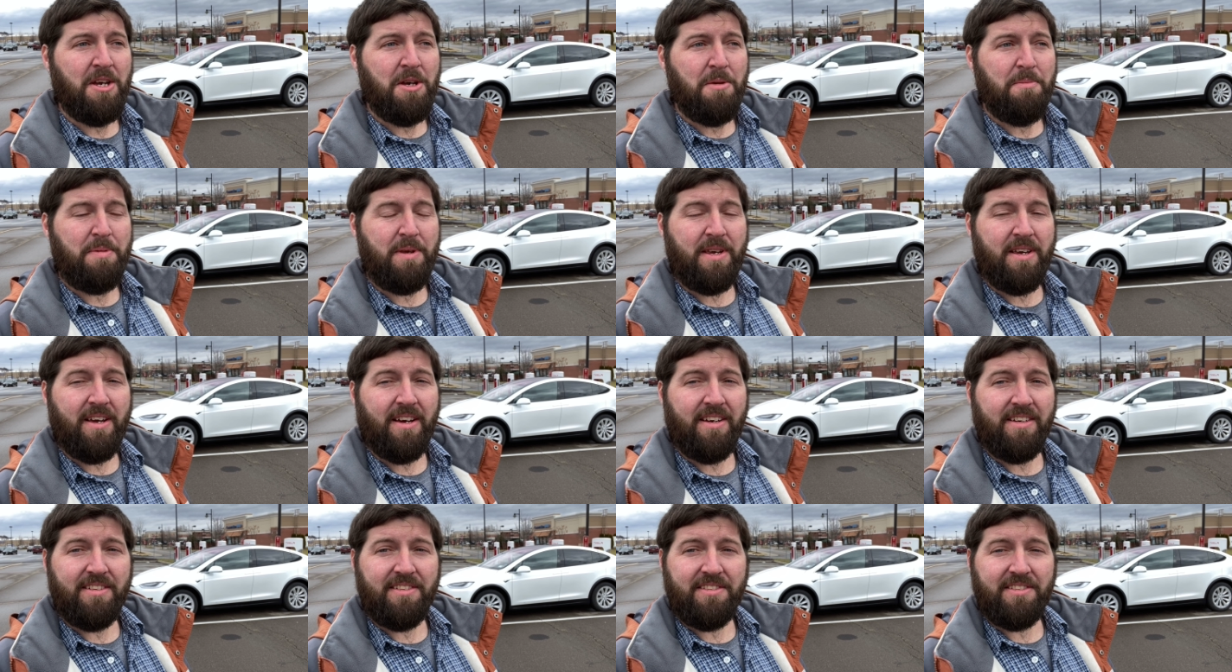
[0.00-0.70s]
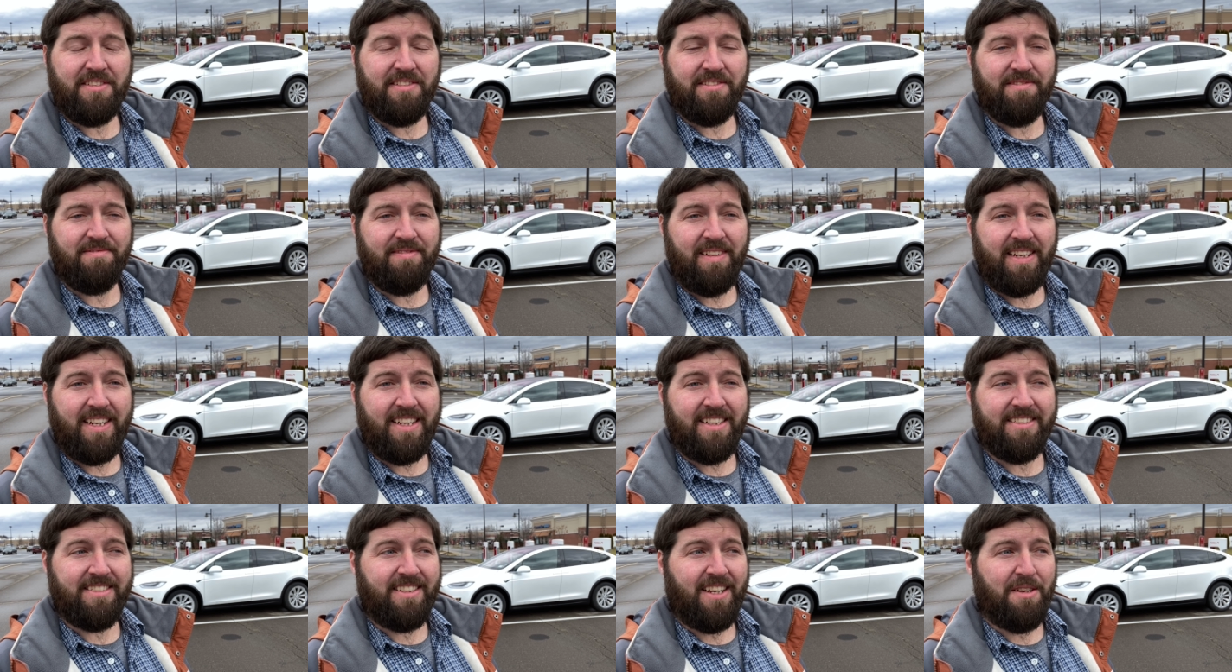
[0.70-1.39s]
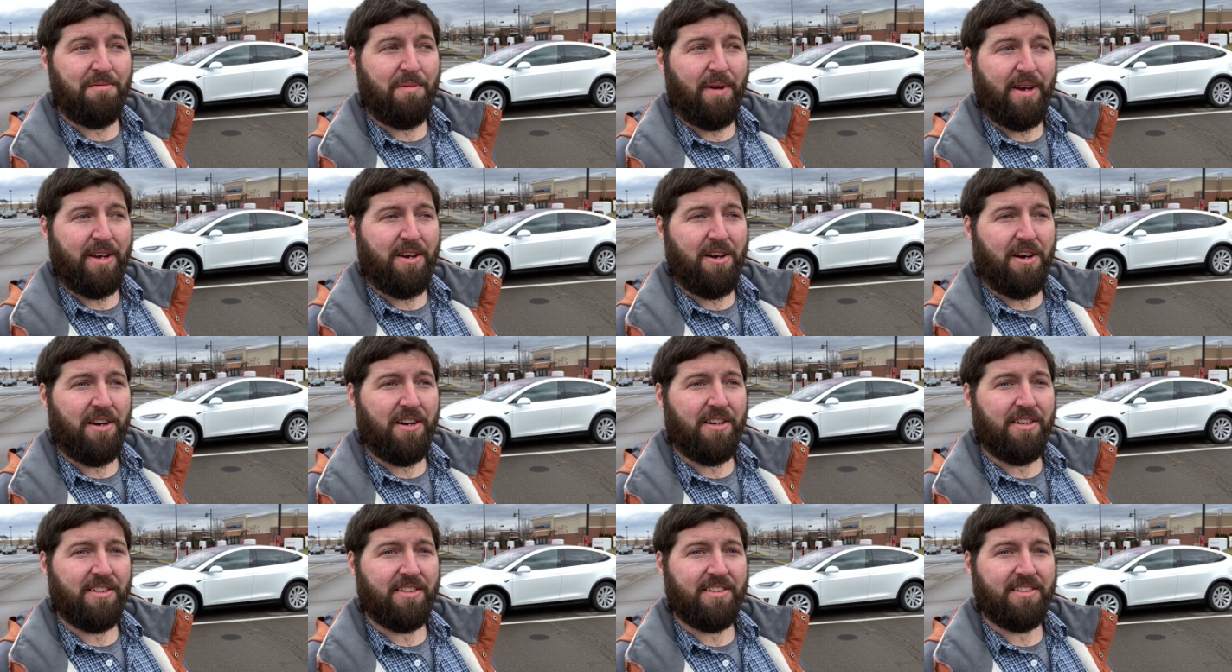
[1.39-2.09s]
because, like I said, my
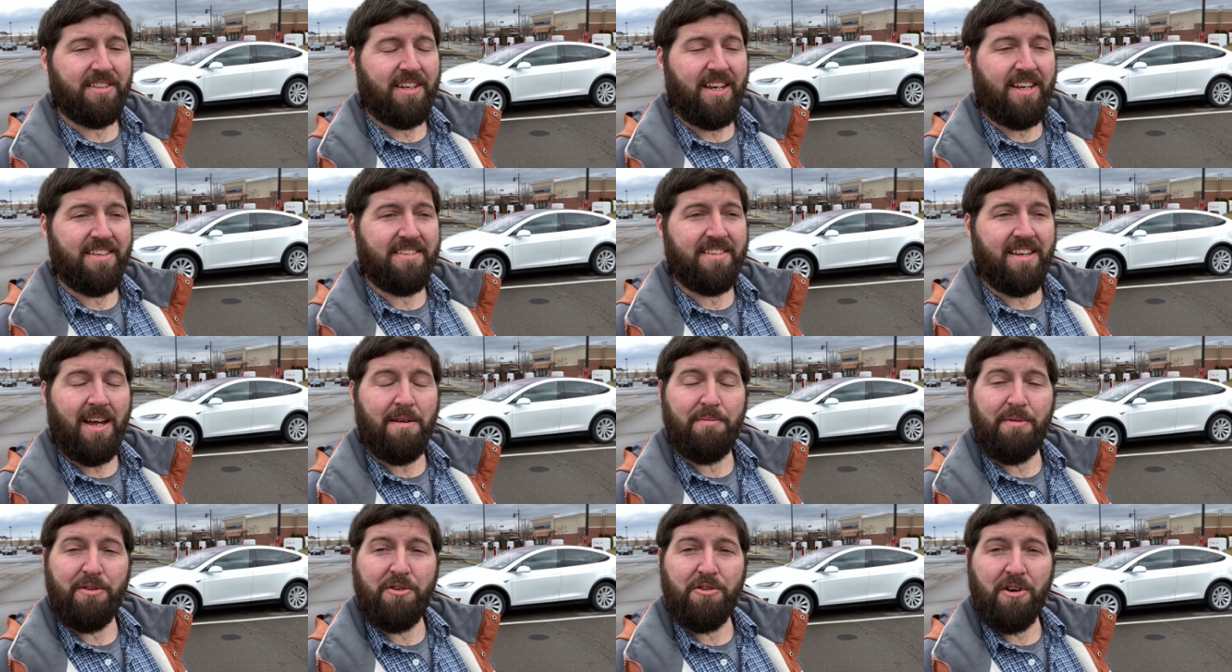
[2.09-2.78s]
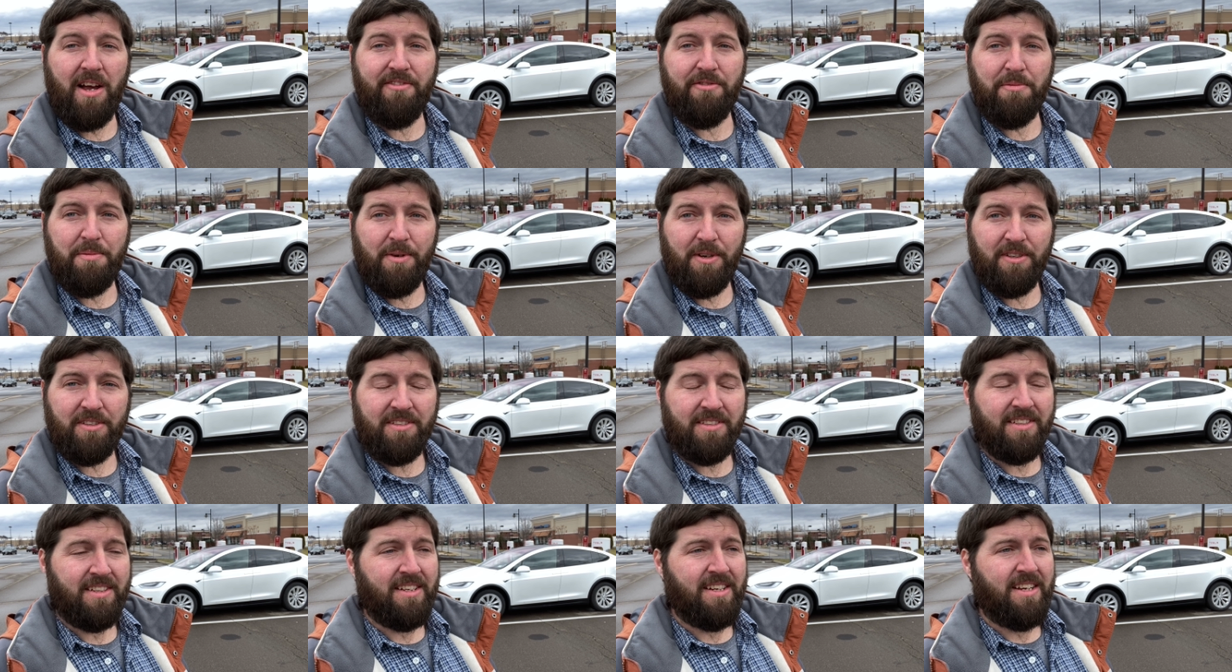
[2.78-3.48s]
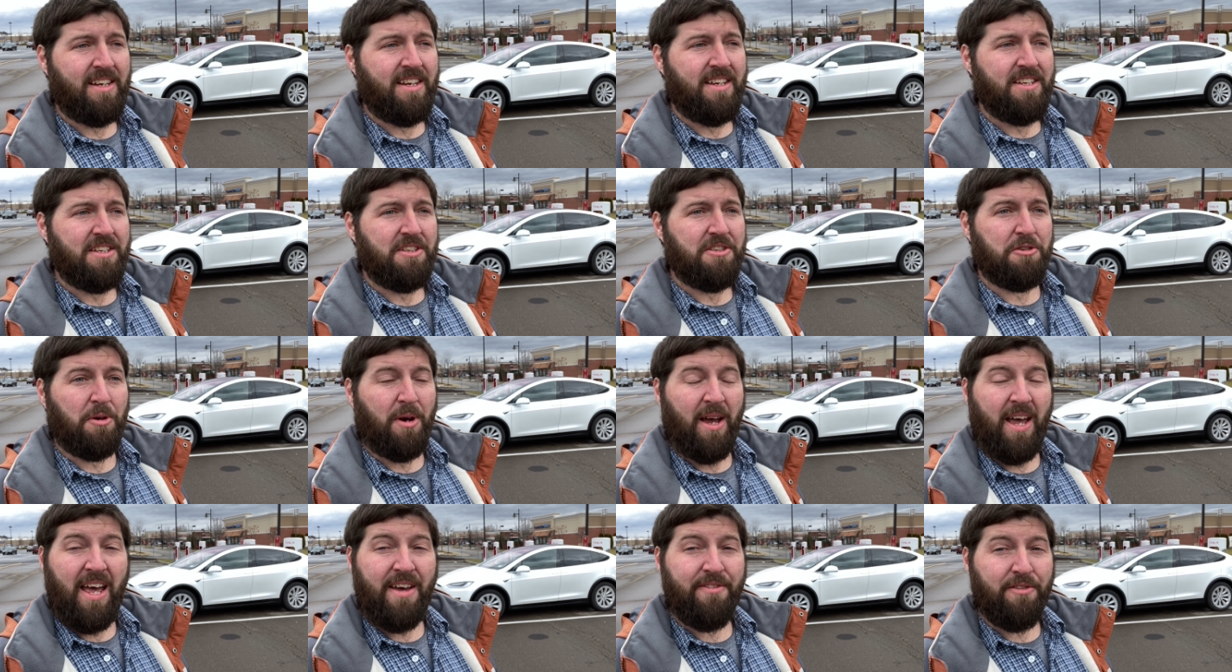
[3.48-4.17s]
car has not been drivable.
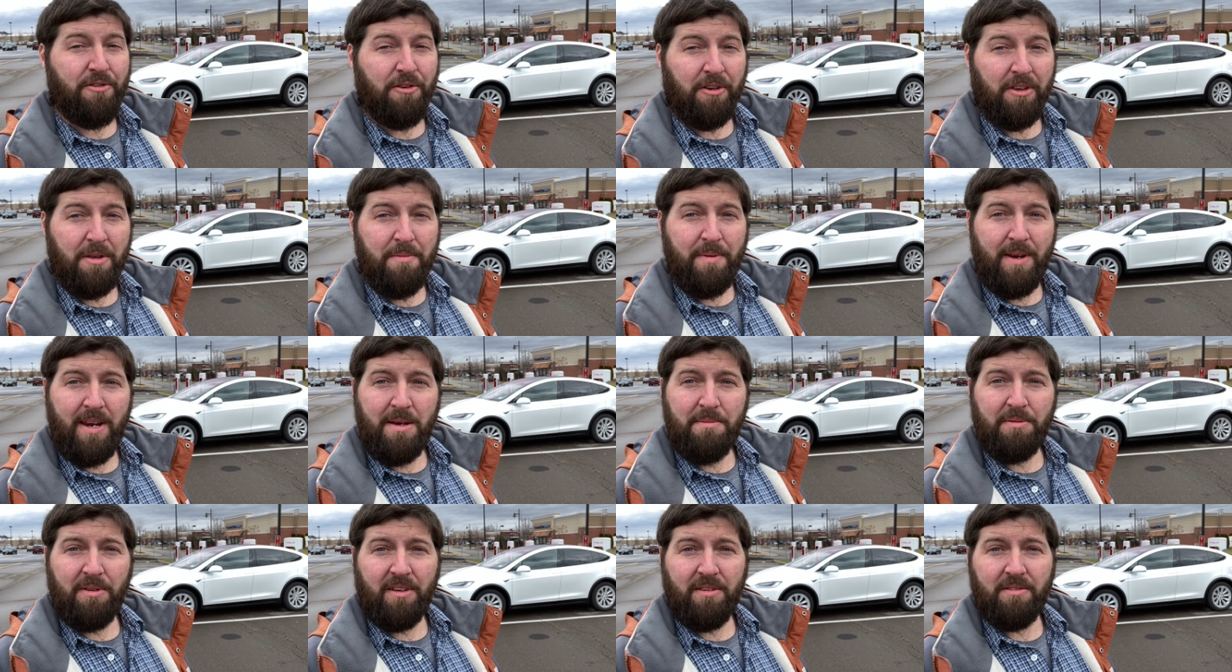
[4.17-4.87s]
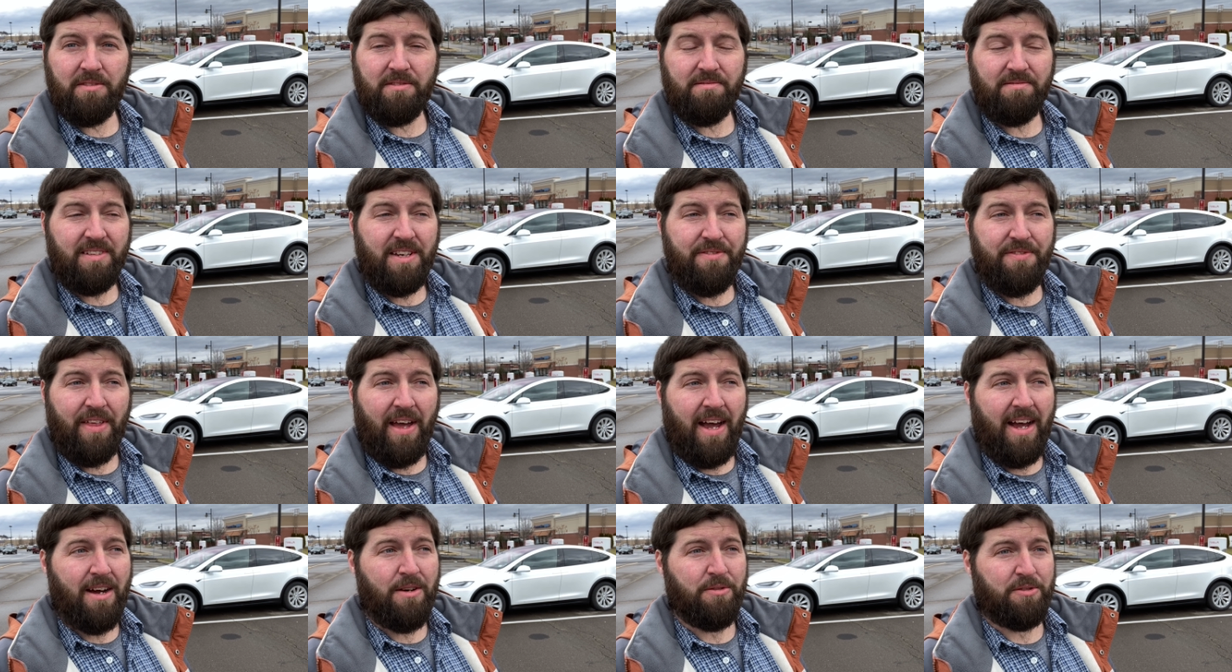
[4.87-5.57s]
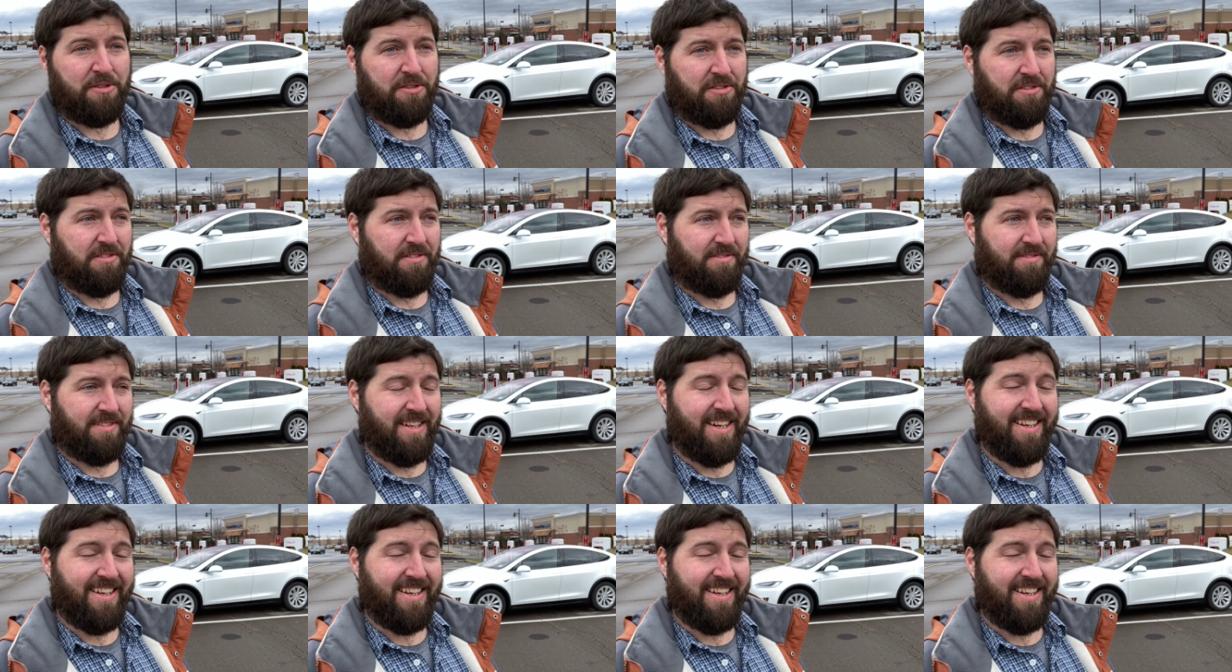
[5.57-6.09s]
So I haven't really been able to leave the house.